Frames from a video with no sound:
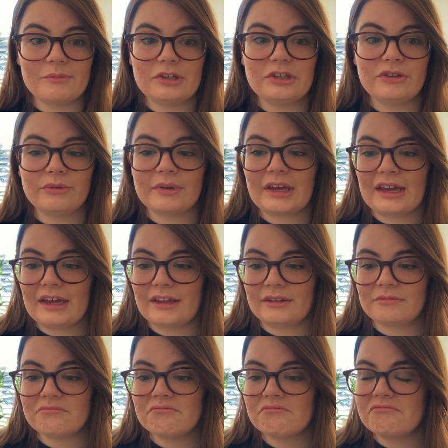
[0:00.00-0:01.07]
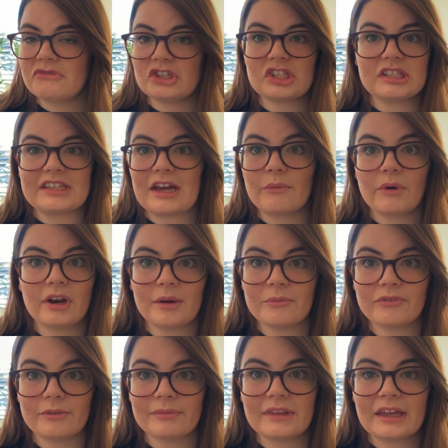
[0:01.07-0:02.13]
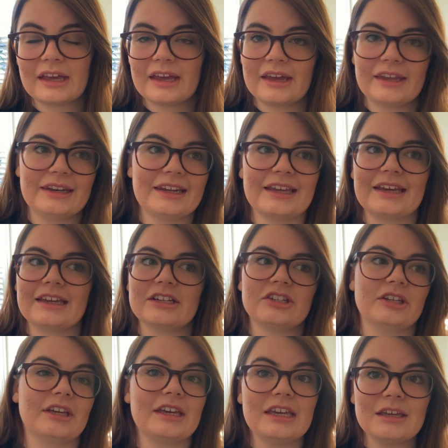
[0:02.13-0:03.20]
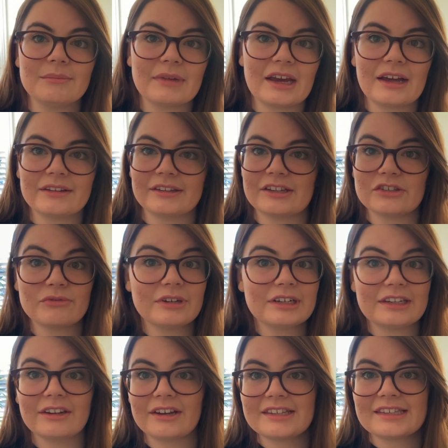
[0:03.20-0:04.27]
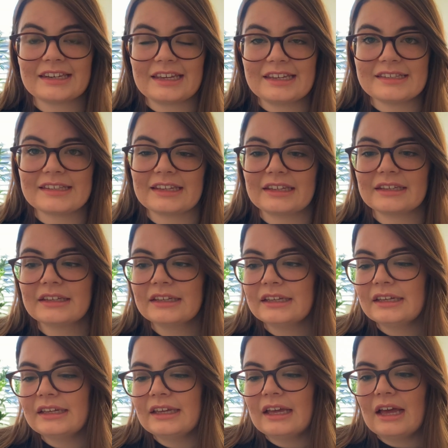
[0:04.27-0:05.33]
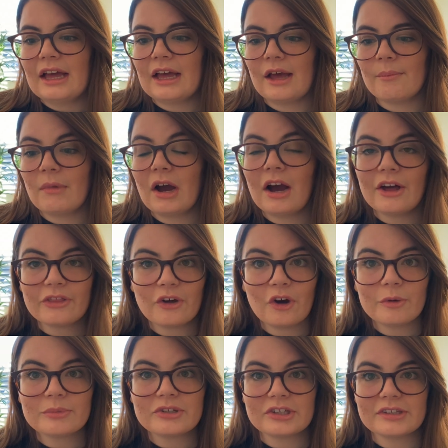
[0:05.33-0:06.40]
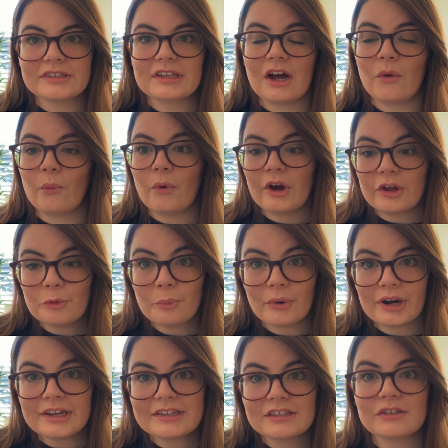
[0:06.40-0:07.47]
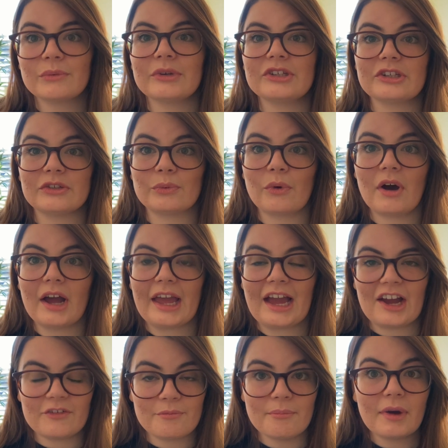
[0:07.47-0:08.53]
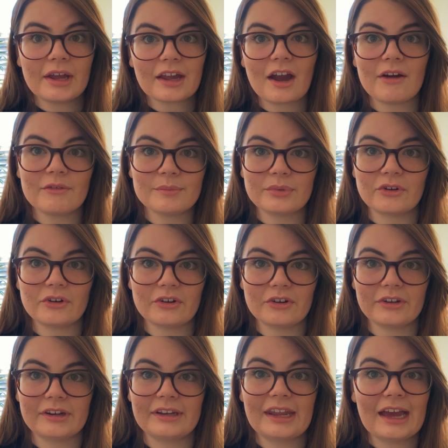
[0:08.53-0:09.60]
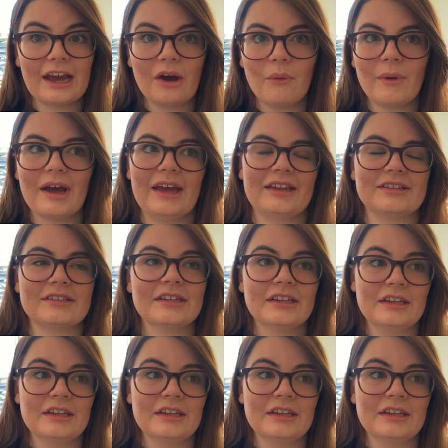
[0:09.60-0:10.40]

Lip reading: you can just set one up from there and link it to your email, and it's really nice and easy. Other options are WordPress, which is what I have my current blog on now, and